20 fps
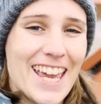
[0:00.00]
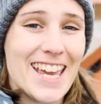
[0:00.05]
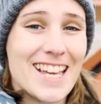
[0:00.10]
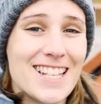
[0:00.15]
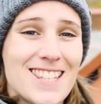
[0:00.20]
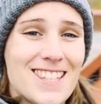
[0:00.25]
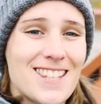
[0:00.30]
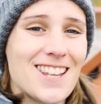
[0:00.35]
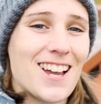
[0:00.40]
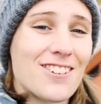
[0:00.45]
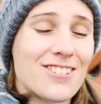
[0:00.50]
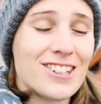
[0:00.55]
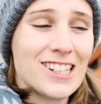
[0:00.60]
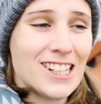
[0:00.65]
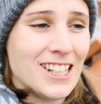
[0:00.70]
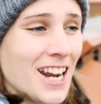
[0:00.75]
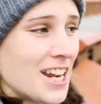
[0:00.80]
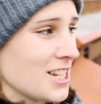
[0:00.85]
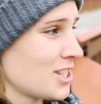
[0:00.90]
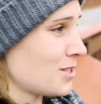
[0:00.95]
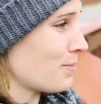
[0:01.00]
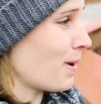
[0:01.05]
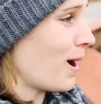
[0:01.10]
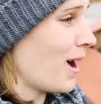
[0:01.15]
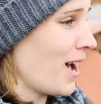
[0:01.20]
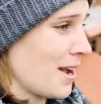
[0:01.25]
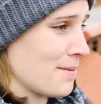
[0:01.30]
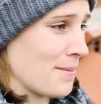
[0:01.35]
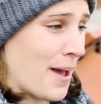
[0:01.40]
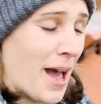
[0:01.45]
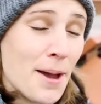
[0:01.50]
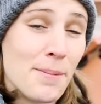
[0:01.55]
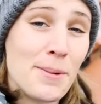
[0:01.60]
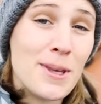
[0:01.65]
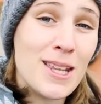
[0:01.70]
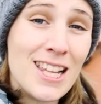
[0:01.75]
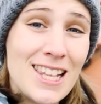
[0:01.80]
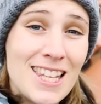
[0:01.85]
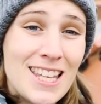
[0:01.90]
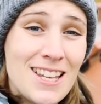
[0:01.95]
It's a really nice spot. I'm happy
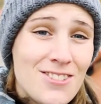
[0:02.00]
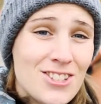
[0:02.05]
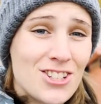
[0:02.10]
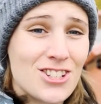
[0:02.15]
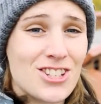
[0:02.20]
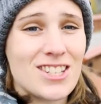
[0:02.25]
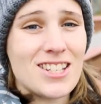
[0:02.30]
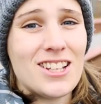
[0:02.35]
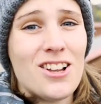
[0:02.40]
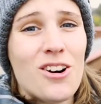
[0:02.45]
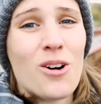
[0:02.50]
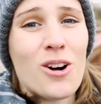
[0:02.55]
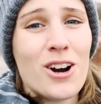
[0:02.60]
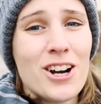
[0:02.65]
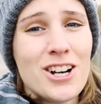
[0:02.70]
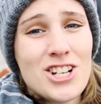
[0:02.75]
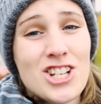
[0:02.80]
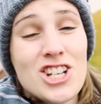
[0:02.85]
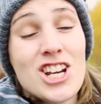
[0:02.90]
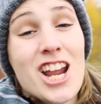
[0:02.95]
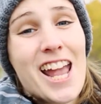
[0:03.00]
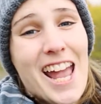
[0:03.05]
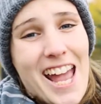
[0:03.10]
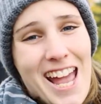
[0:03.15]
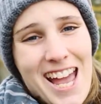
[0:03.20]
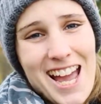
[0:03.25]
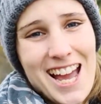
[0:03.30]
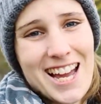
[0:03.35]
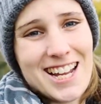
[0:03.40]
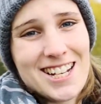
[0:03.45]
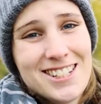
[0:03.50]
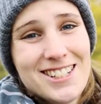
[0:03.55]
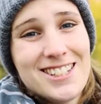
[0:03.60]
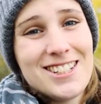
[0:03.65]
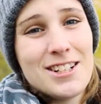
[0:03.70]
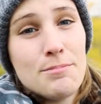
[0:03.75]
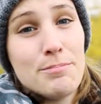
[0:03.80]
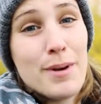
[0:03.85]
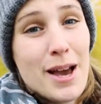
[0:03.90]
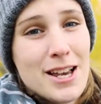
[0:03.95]
the leaves are still orange,
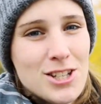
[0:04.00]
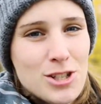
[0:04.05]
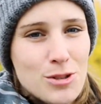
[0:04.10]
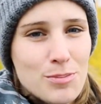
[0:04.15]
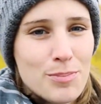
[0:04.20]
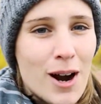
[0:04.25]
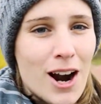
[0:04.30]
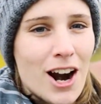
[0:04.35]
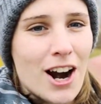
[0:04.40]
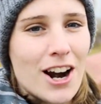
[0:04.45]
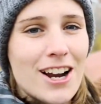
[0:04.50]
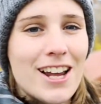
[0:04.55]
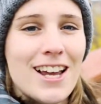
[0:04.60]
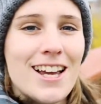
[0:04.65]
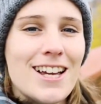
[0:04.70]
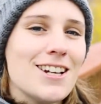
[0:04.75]
and best part,